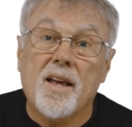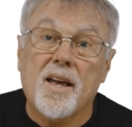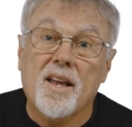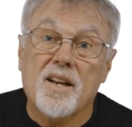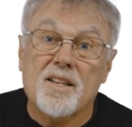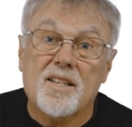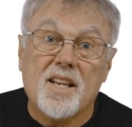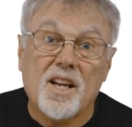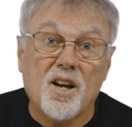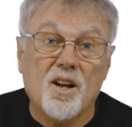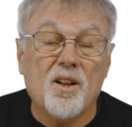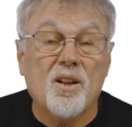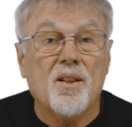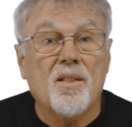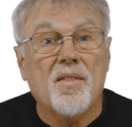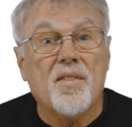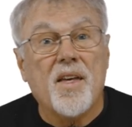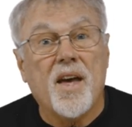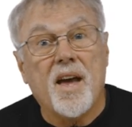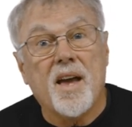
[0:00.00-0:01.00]

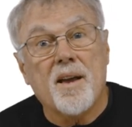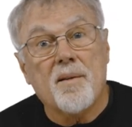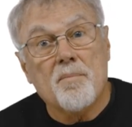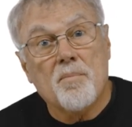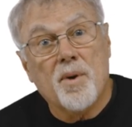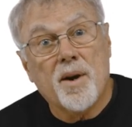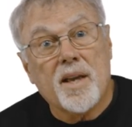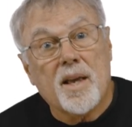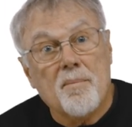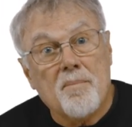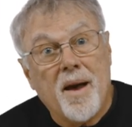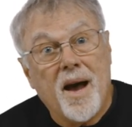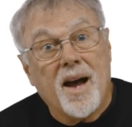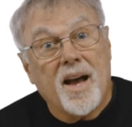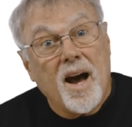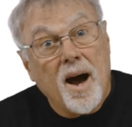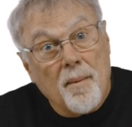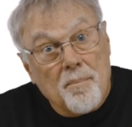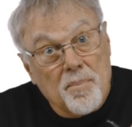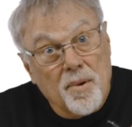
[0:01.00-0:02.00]
until they bring it
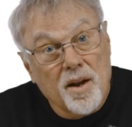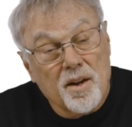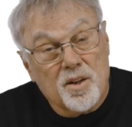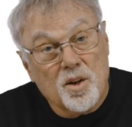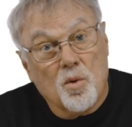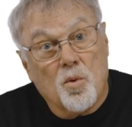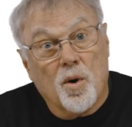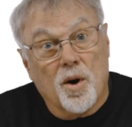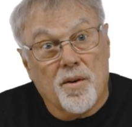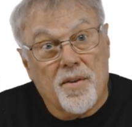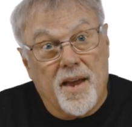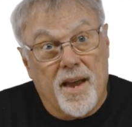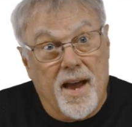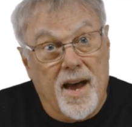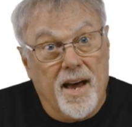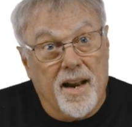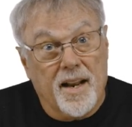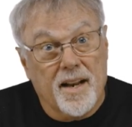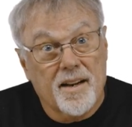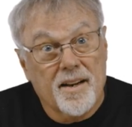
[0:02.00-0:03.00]
back up to where they
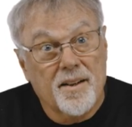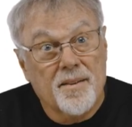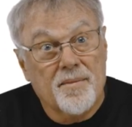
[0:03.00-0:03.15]
had it.